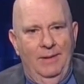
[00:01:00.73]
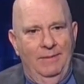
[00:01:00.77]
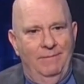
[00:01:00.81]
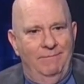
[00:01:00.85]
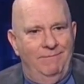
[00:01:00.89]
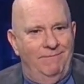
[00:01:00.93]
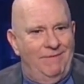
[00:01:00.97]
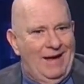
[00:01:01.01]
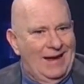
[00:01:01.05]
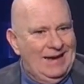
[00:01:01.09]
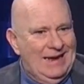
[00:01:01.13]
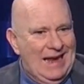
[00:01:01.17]

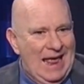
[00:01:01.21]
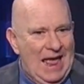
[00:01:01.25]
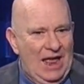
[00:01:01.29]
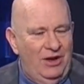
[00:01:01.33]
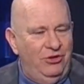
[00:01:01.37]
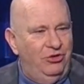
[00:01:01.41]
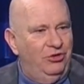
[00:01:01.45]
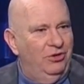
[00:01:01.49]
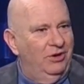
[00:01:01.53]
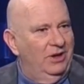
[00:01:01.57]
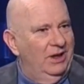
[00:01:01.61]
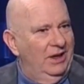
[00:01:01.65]

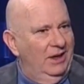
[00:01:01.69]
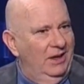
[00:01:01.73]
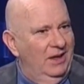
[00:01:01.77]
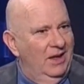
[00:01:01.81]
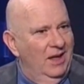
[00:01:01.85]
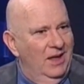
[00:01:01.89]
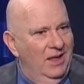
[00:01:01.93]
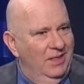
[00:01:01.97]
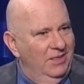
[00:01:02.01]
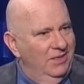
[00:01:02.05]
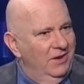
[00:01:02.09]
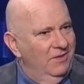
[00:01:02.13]
financially,
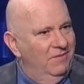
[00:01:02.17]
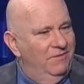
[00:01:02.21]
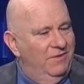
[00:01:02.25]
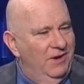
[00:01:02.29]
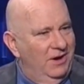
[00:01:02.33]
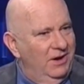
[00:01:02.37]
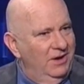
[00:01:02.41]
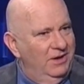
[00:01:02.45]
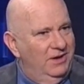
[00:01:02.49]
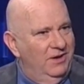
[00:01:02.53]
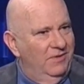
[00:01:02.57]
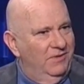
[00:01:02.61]
they're
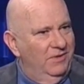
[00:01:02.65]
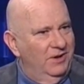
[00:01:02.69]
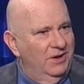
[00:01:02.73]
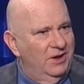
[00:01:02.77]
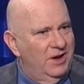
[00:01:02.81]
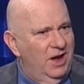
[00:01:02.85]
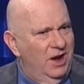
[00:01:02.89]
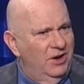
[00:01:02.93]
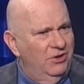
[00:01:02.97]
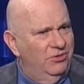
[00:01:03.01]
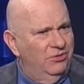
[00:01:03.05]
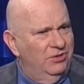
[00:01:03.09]
very different
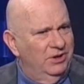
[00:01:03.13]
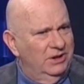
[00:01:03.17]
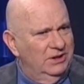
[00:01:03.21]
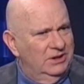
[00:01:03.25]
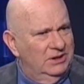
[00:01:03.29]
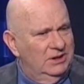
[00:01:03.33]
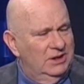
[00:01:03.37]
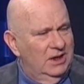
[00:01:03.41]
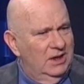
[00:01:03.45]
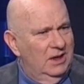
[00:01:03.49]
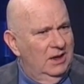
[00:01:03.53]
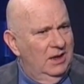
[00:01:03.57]

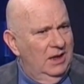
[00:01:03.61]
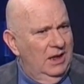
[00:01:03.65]
countries.